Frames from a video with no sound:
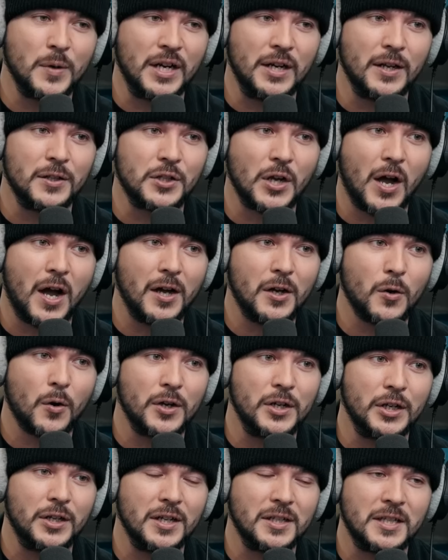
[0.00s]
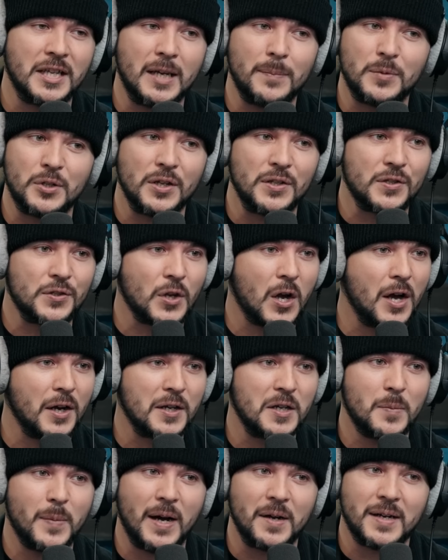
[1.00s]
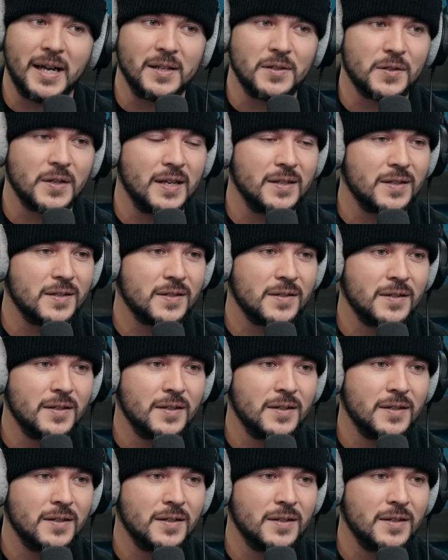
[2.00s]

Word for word: we're gonna talk, or are you gonna keep I just, just talking about nonsense. You